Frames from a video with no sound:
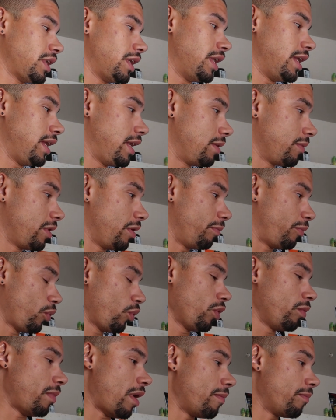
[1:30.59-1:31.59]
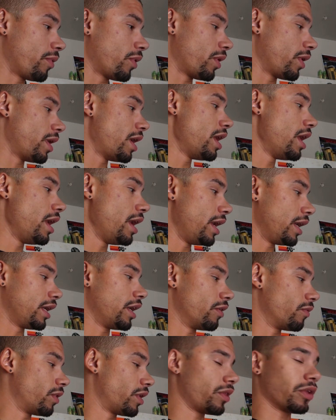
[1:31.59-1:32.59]
And then I'm going to pull the bumper and
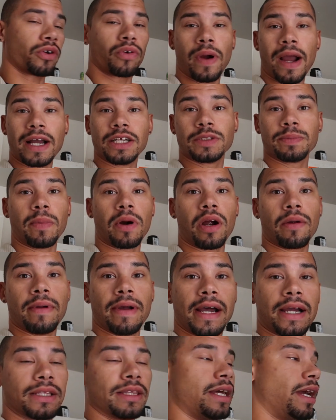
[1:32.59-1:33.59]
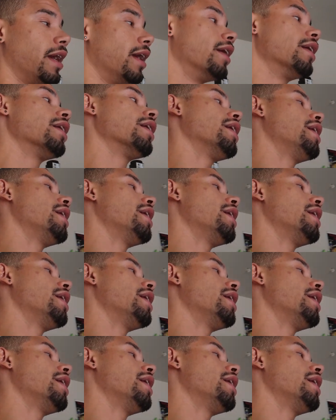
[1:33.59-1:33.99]
get rid of the crash bar back there.